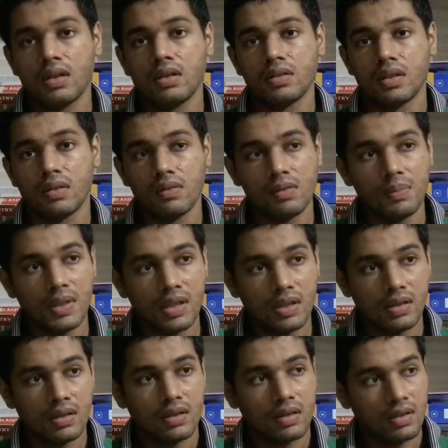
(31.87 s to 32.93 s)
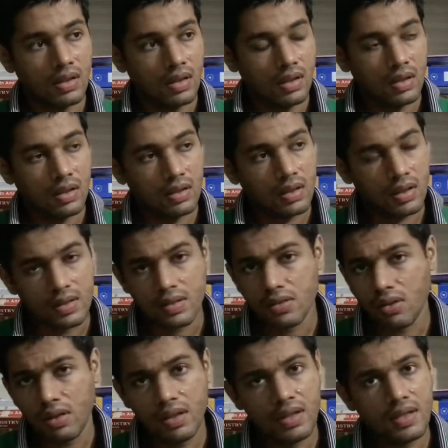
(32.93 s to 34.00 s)
There will be
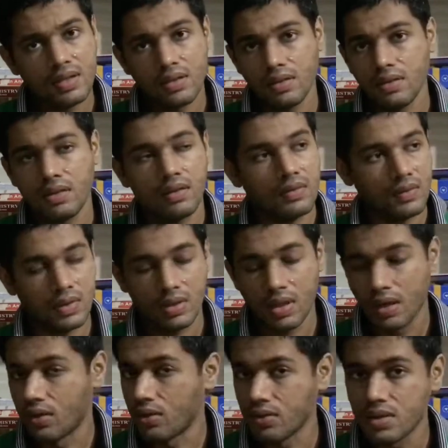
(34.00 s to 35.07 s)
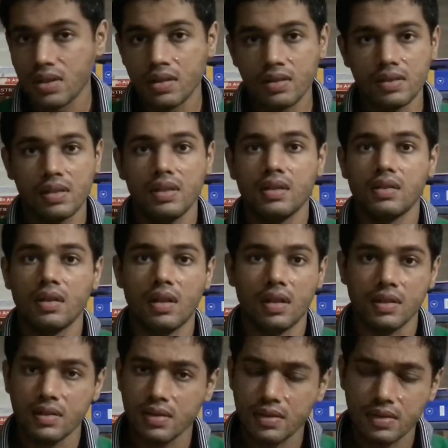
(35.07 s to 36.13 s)
consolidation heterogeneously in the
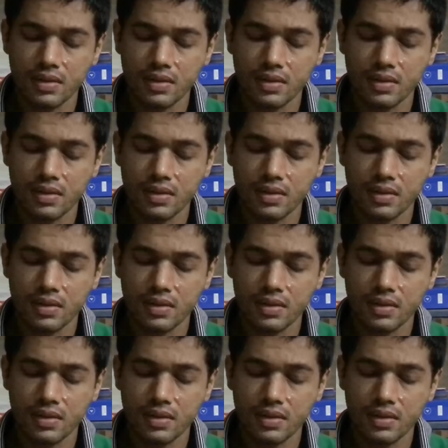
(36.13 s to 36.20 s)
lungs.